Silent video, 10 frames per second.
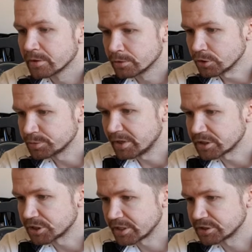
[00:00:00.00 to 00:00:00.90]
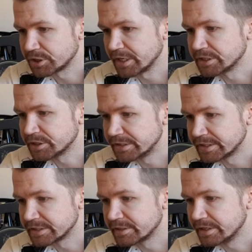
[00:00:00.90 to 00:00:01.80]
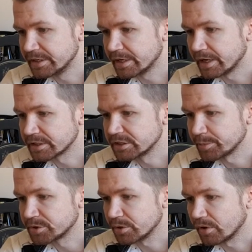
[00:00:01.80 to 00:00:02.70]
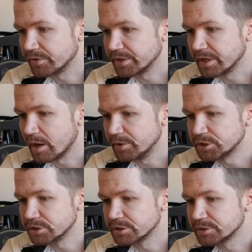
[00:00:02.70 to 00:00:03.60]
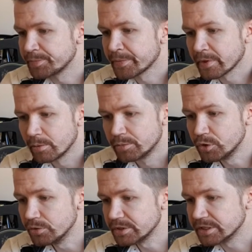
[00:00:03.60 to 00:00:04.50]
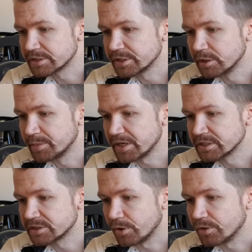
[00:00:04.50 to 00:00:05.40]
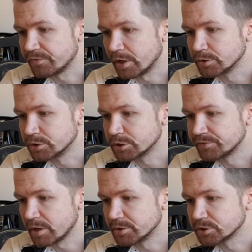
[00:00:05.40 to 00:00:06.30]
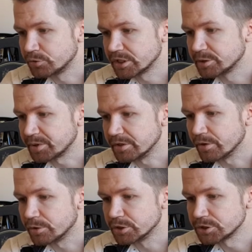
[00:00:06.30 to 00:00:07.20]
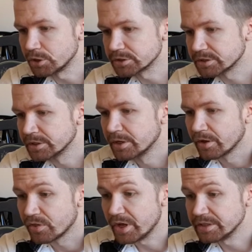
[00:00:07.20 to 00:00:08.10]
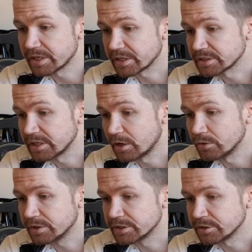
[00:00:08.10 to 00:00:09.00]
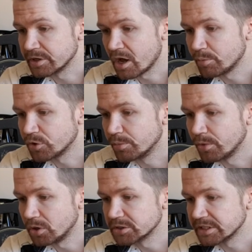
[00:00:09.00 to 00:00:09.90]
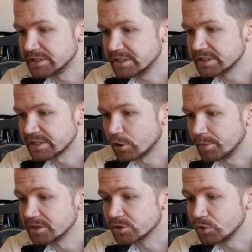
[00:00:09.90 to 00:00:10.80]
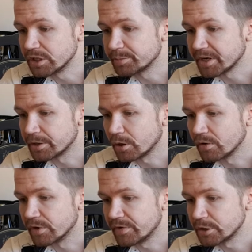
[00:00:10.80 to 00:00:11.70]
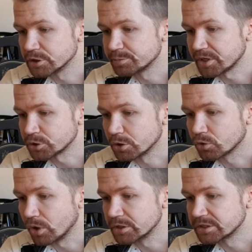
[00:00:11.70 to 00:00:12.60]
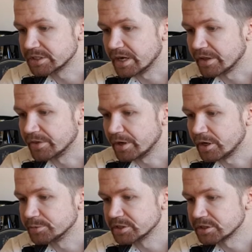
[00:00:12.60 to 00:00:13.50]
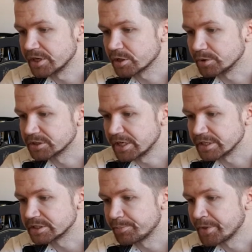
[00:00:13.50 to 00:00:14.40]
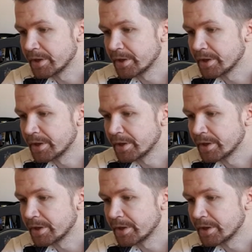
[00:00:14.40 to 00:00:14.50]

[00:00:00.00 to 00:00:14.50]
Not much has changed since the accept of the emissions. Brewing is still based on the founder's famous recipe. The result, then as now, is an amber malt and yeast aromatic wheat beer of very special quality and unmistakable taste.